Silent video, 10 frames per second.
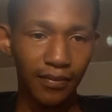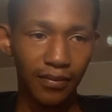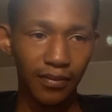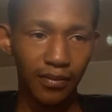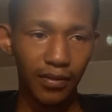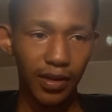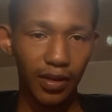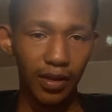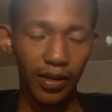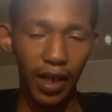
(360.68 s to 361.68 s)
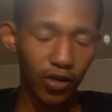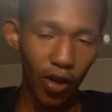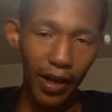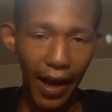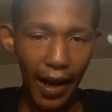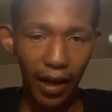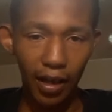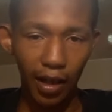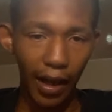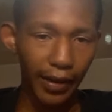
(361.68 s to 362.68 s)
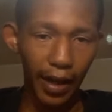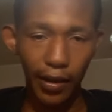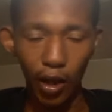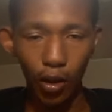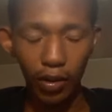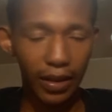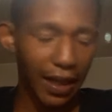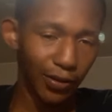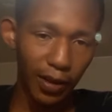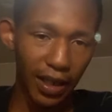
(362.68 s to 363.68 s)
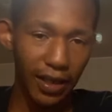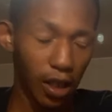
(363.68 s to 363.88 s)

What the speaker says: They try to act like they know that's what he doesn't.